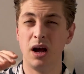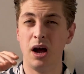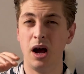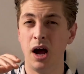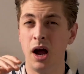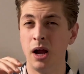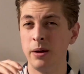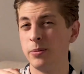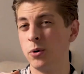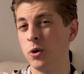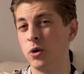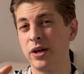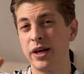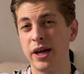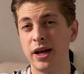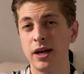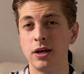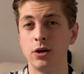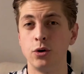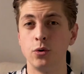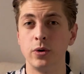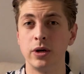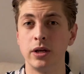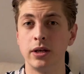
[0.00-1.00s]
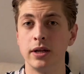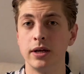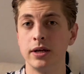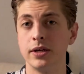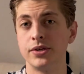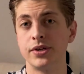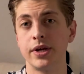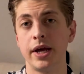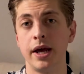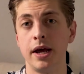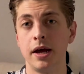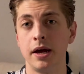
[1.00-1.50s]
I'm okay doing
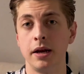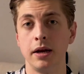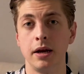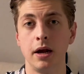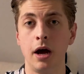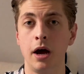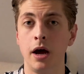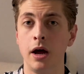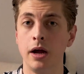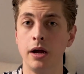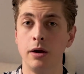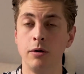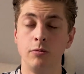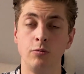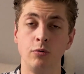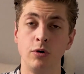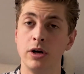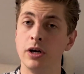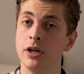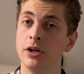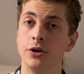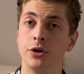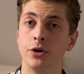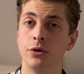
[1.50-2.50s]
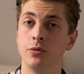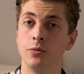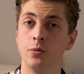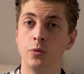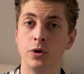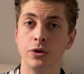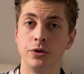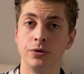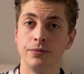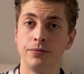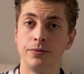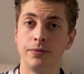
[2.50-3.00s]
this, and I really don't
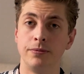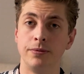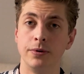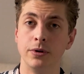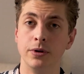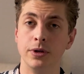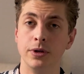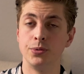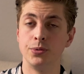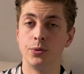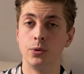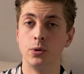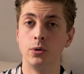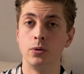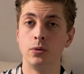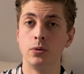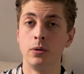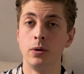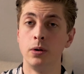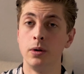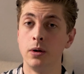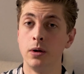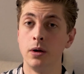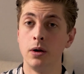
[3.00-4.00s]
want to fulfill role.